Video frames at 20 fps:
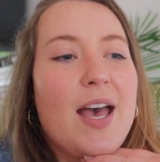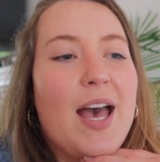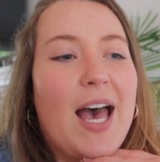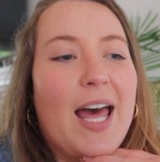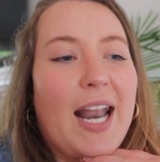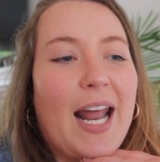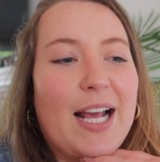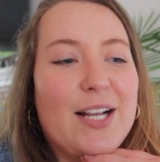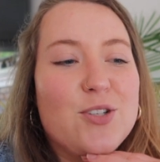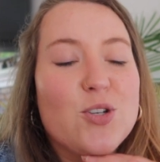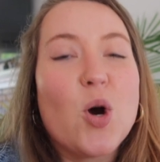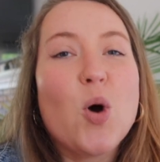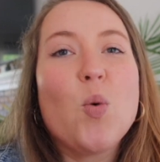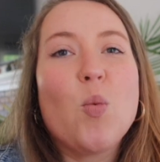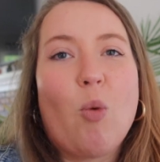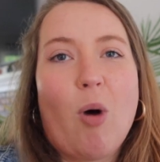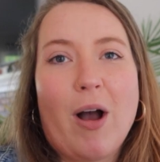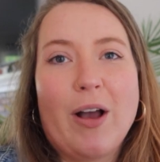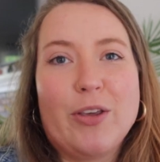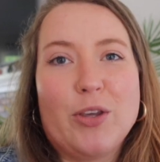And I don't
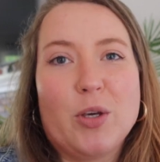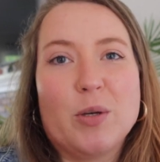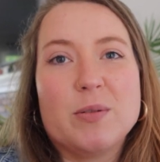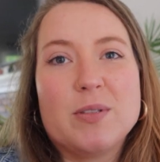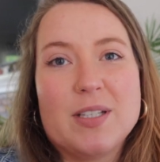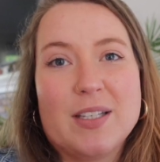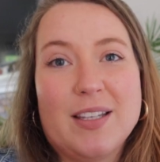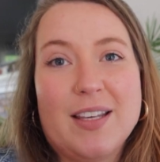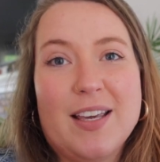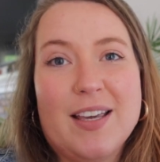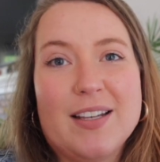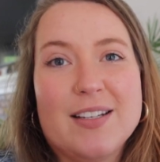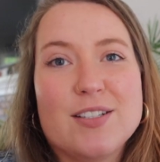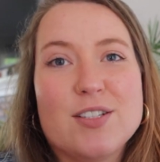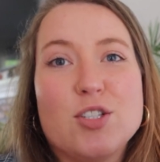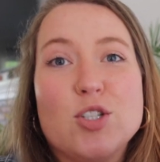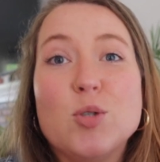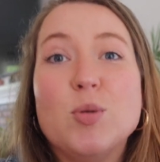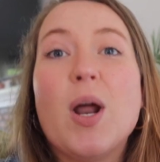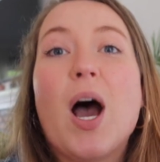want you to yeet.
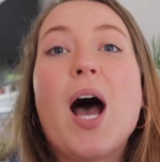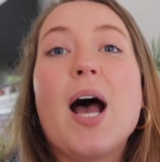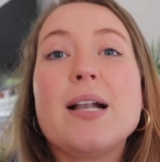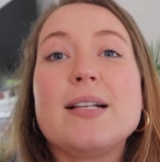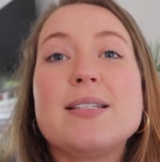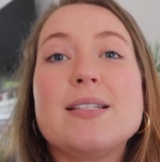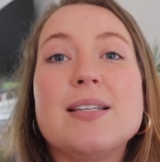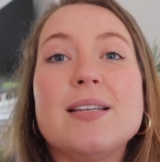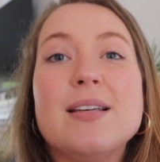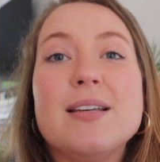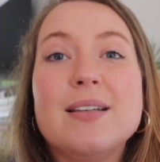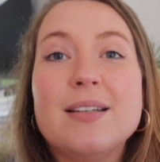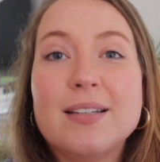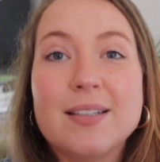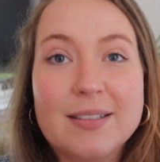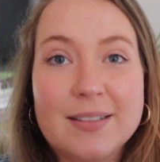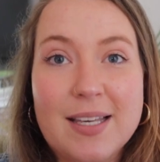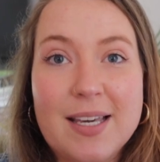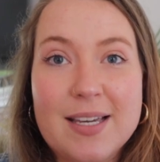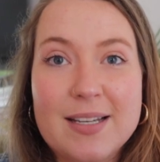Do not
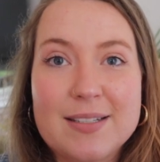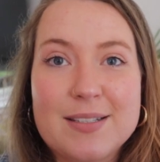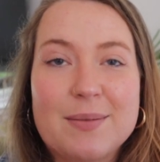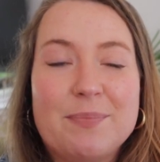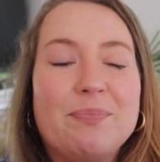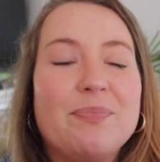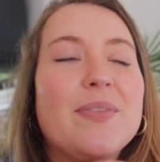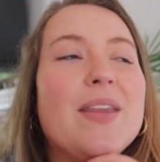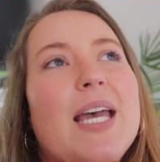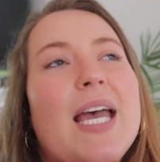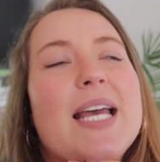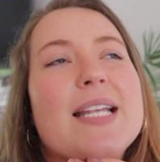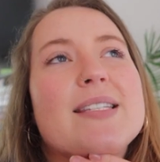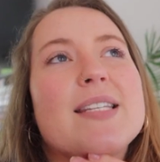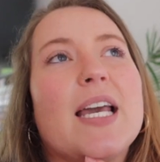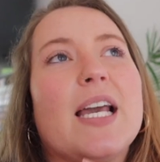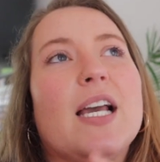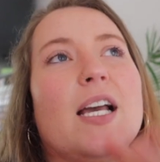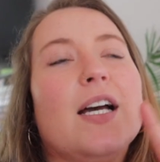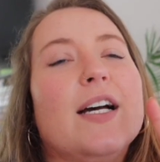yeet. It's
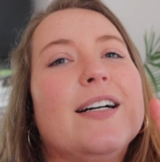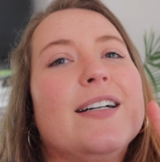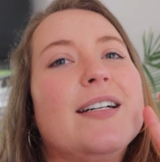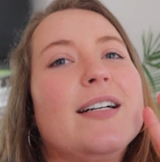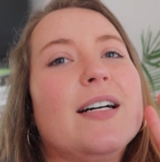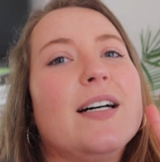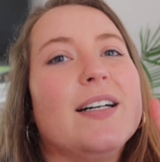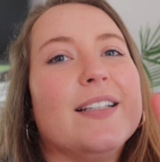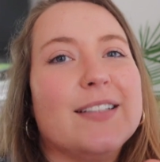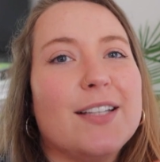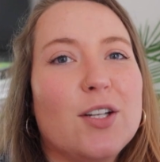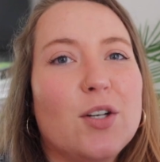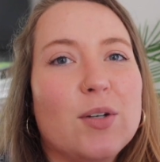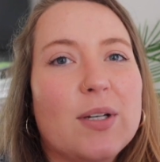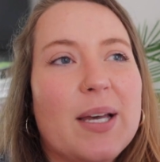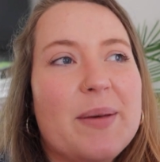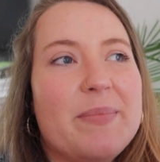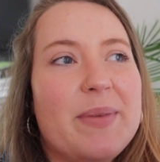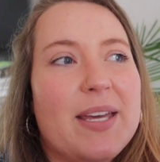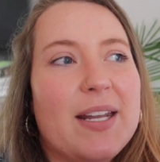like a little
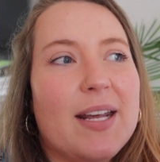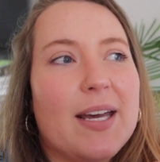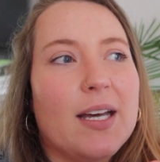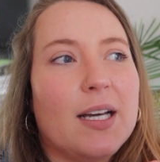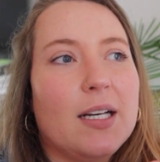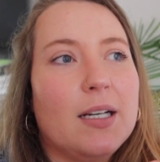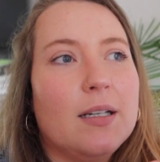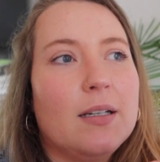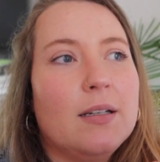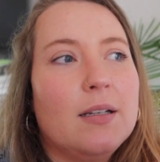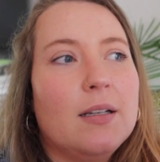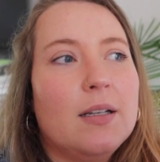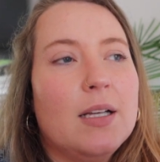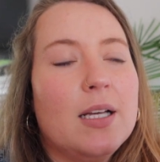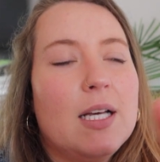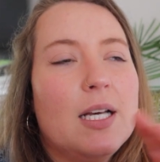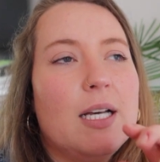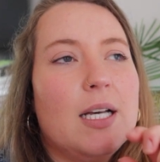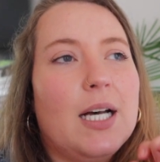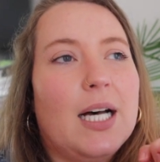comedic,
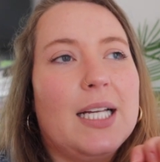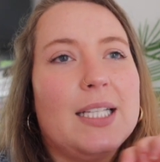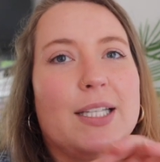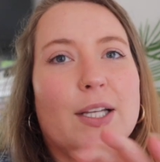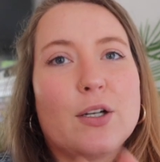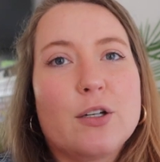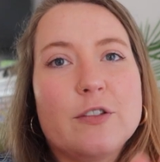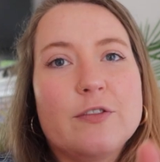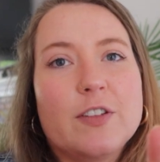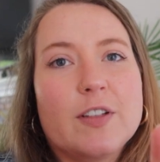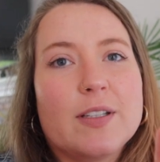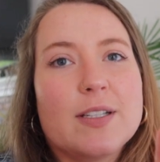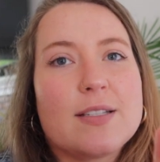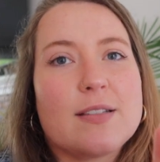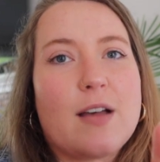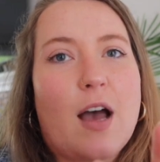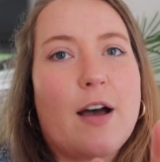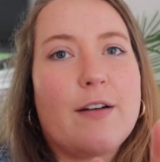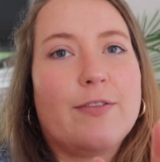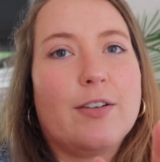a little
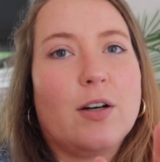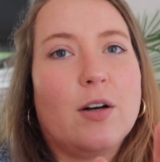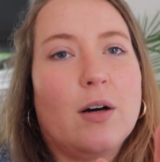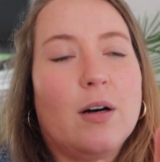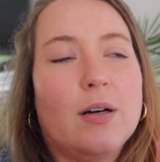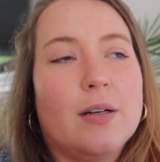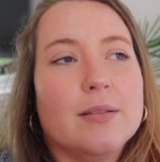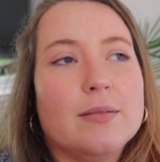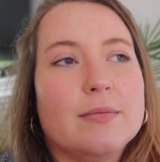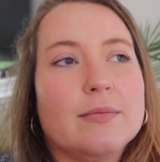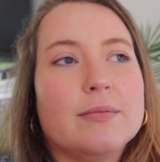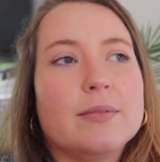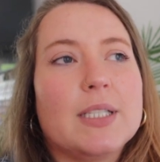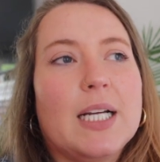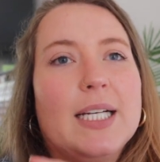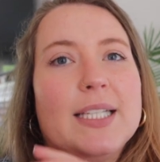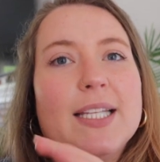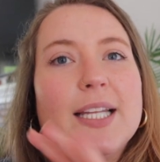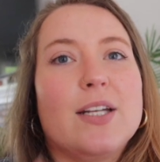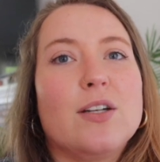philosophical,
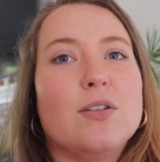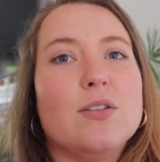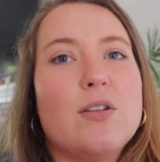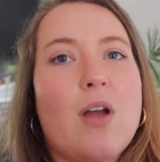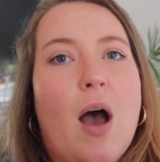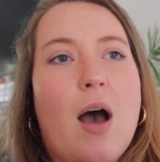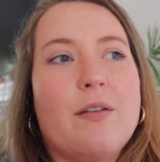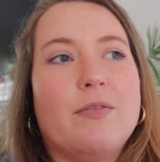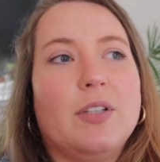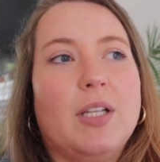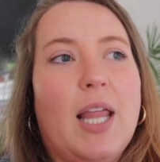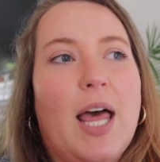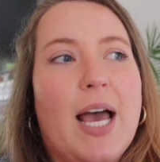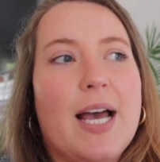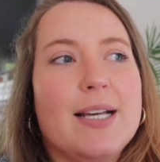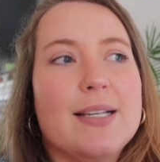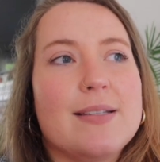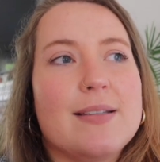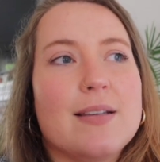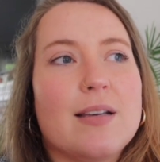a little
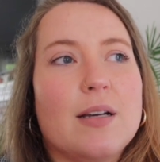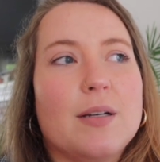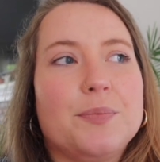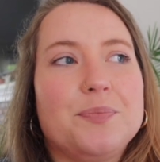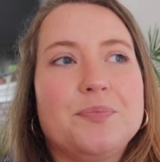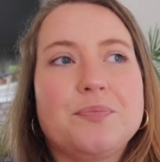novelesque.